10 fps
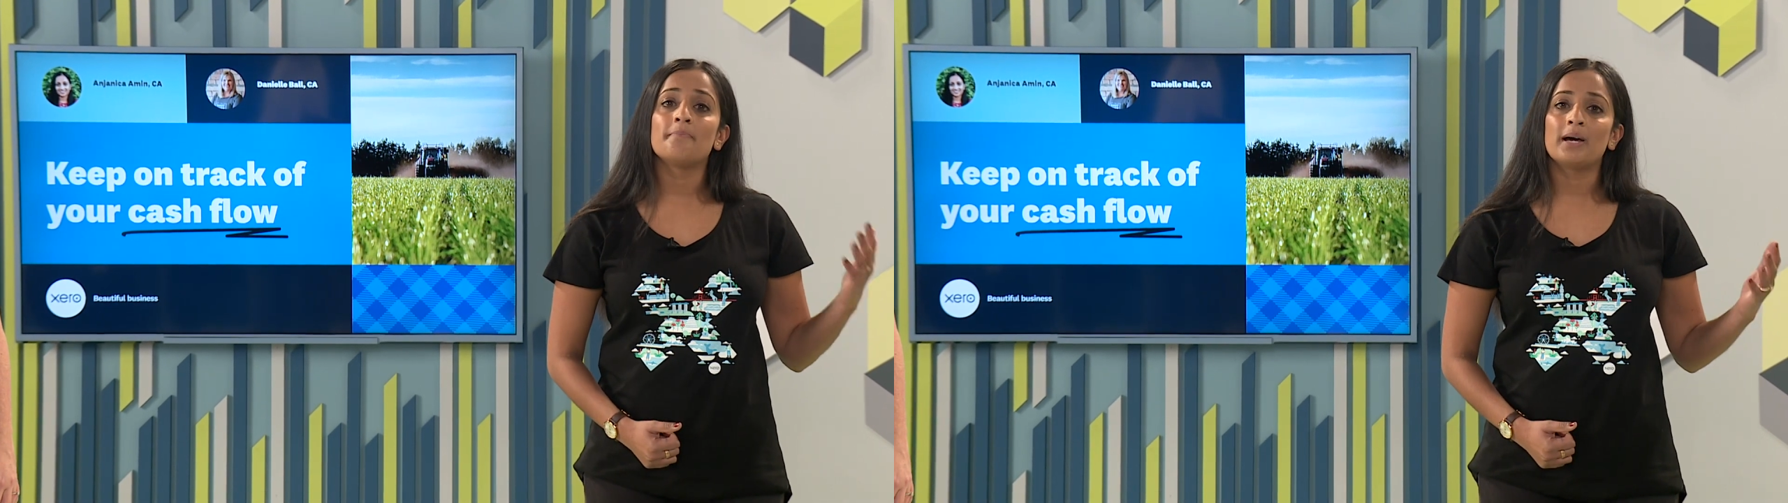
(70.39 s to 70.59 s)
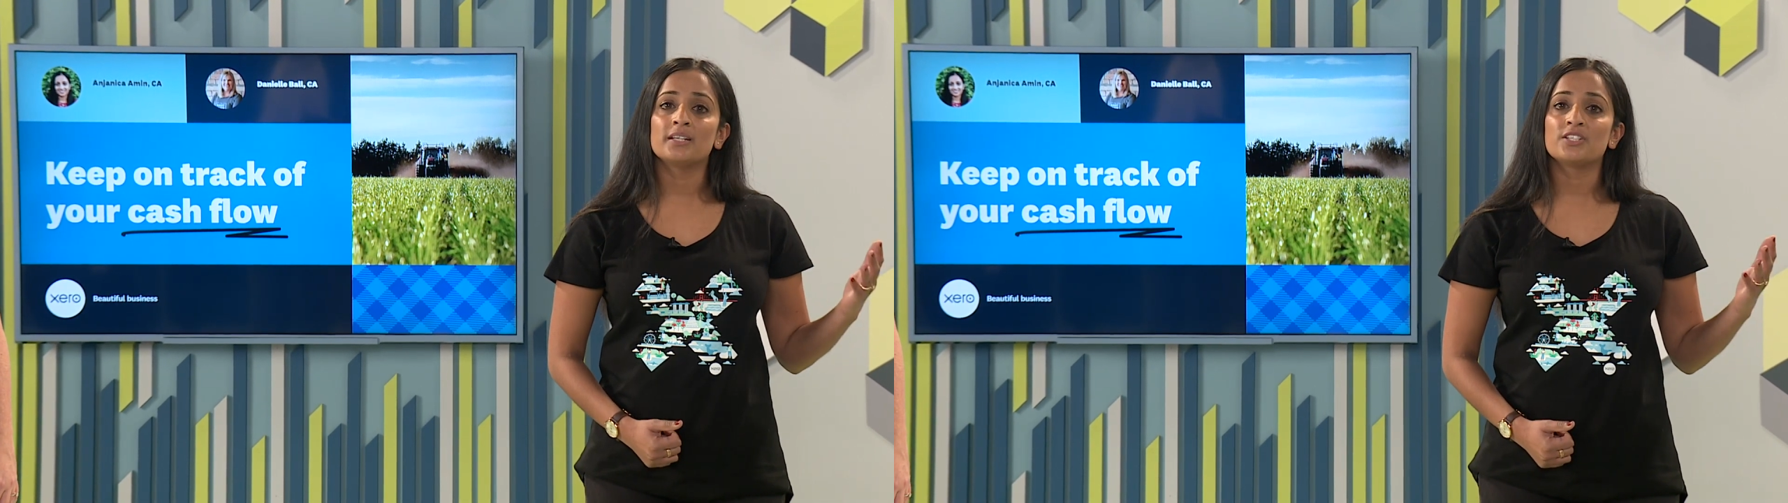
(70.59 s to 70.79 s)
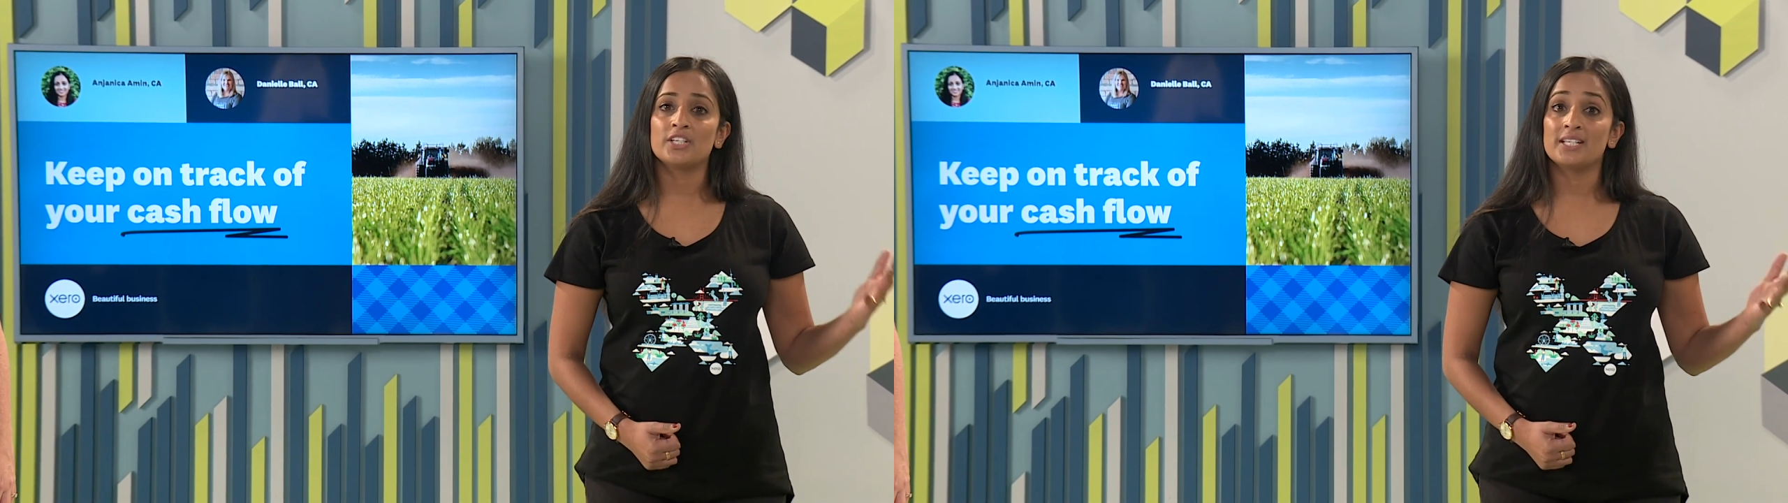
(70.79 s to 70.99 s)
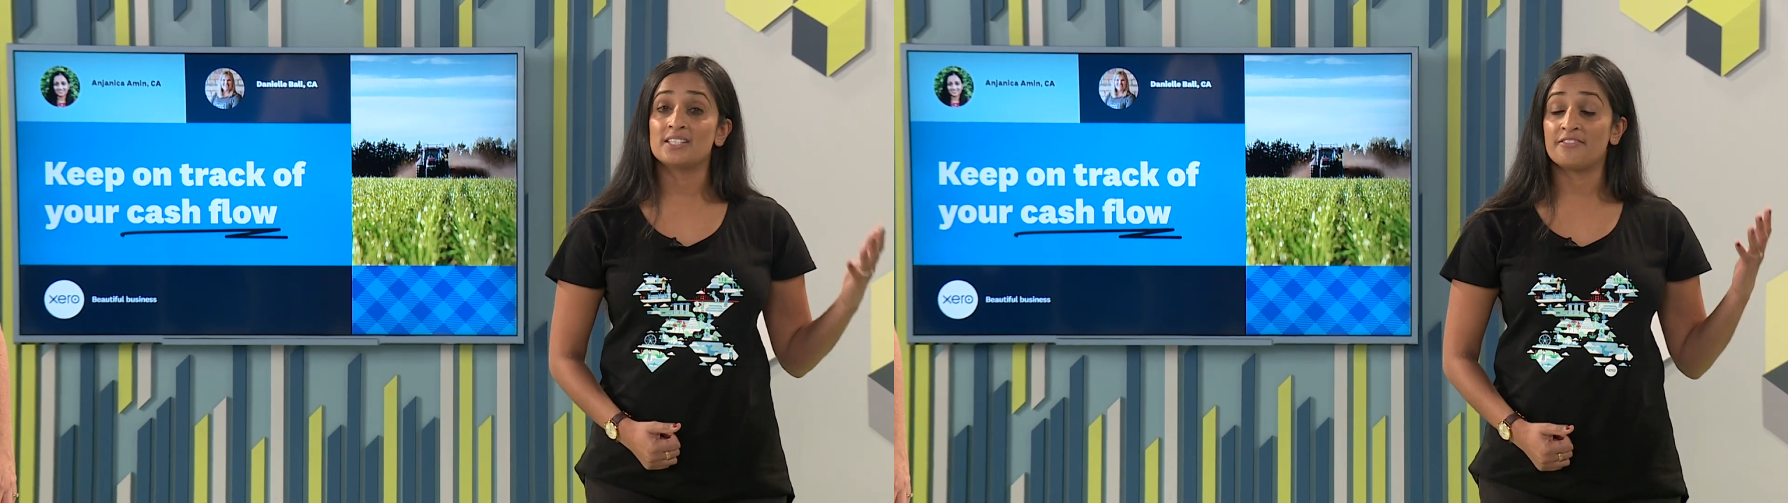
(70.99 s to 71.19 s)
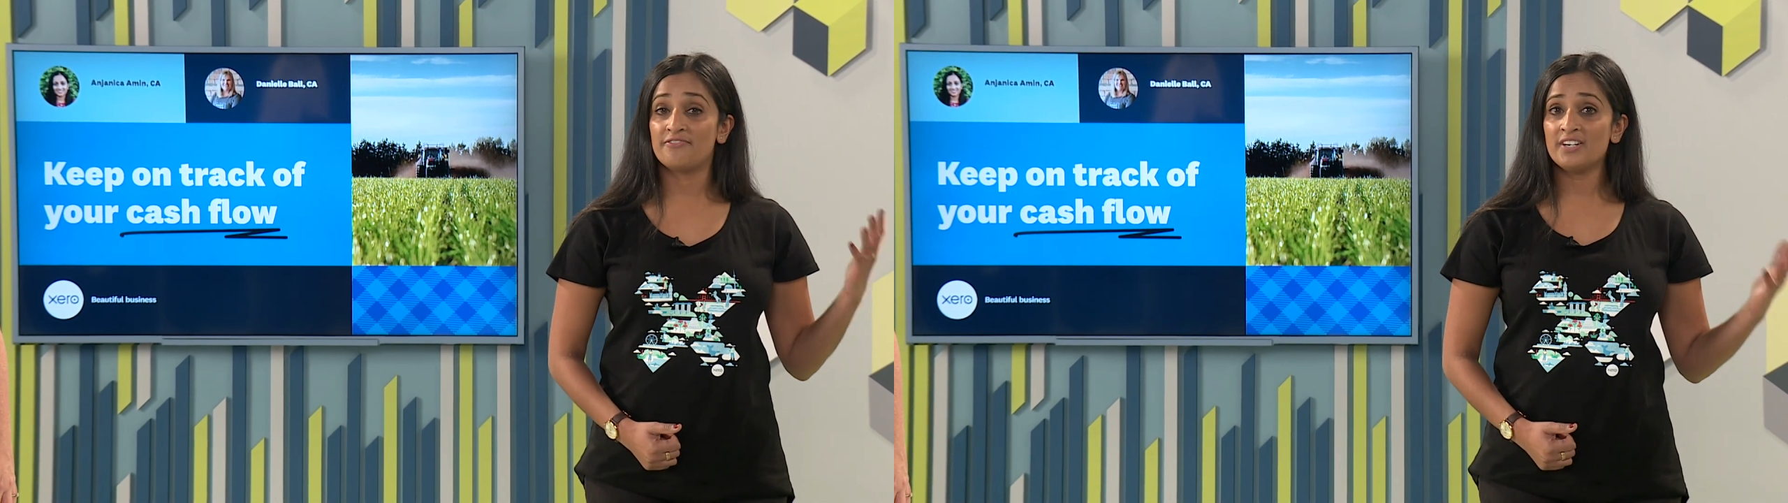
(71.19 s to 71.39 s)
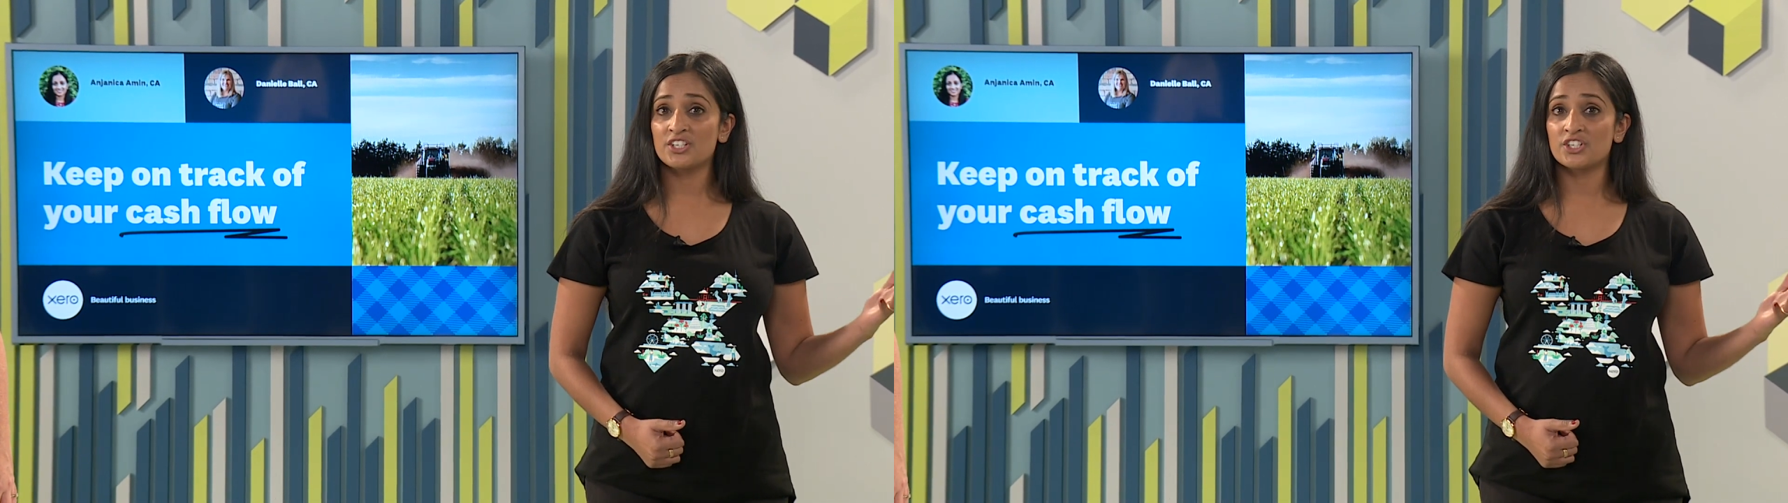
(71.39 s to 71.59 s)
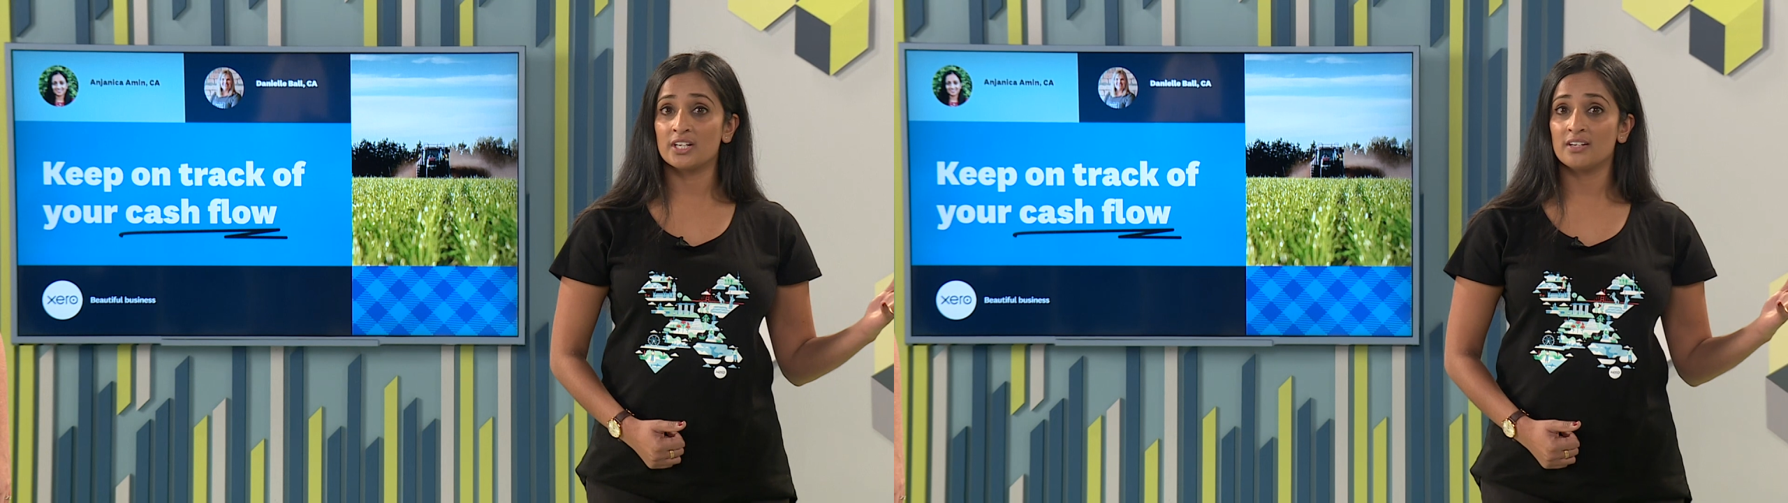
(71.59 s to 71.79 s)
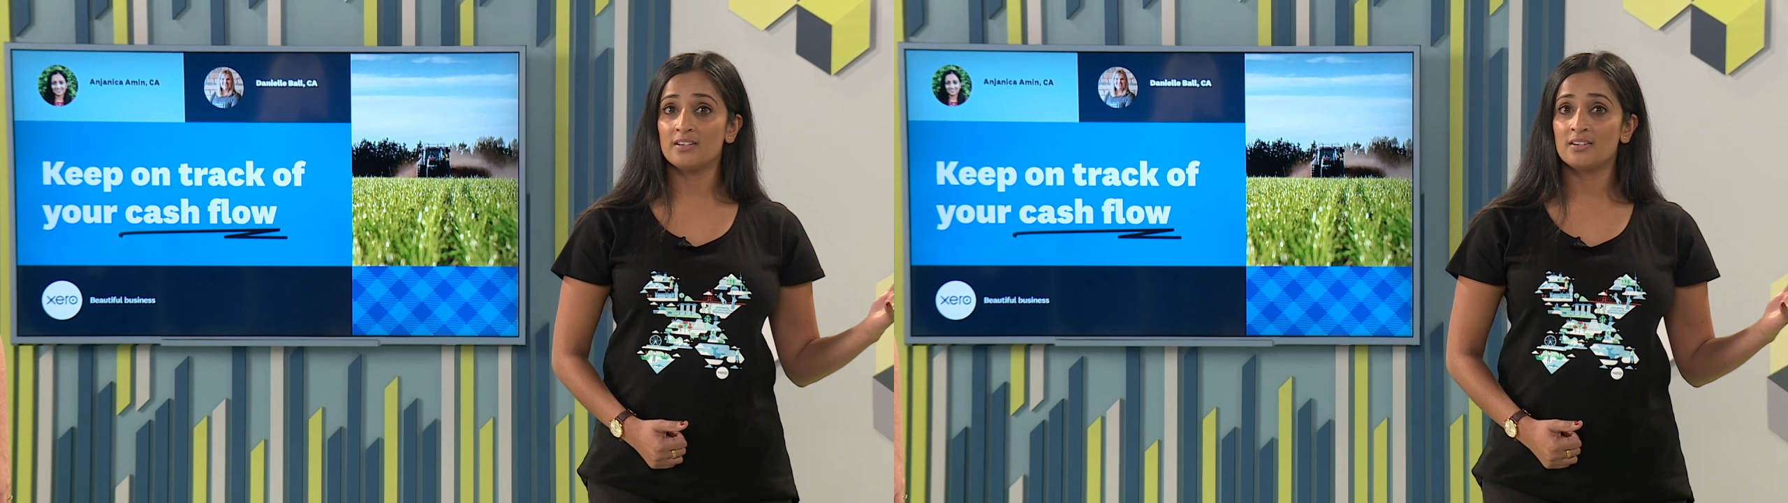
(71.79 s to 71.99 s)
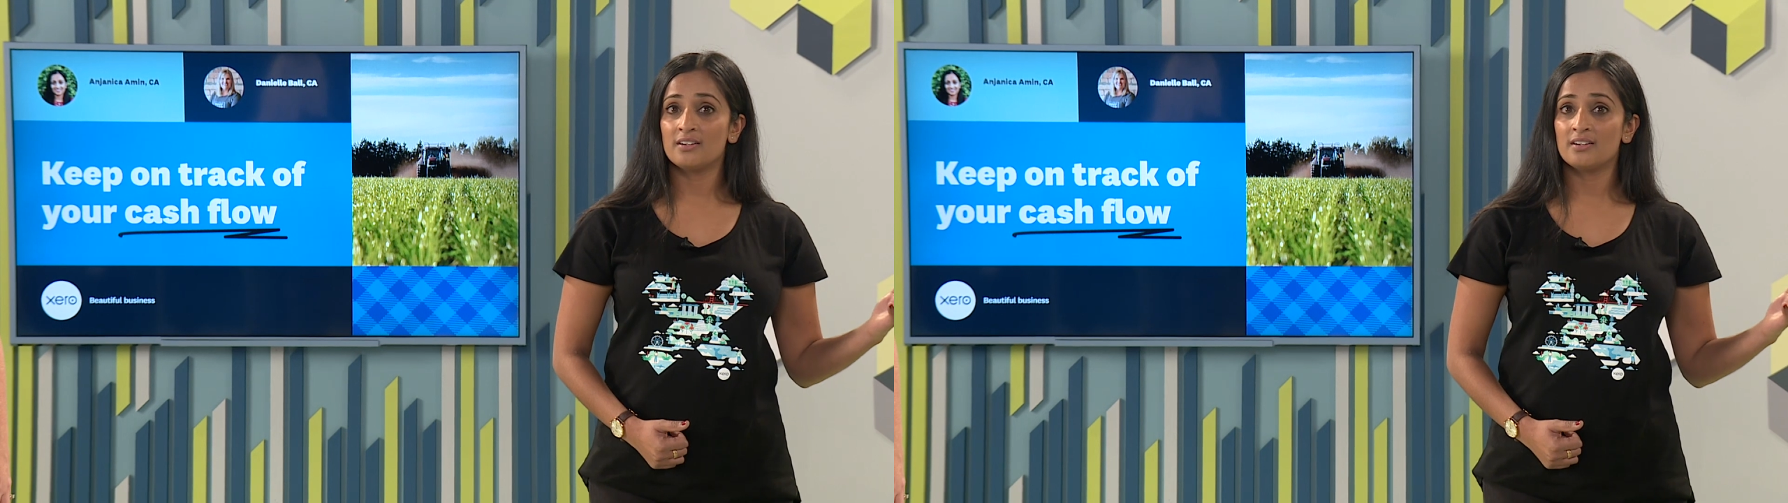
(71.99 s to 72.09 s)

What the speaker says: balance sheets are fiction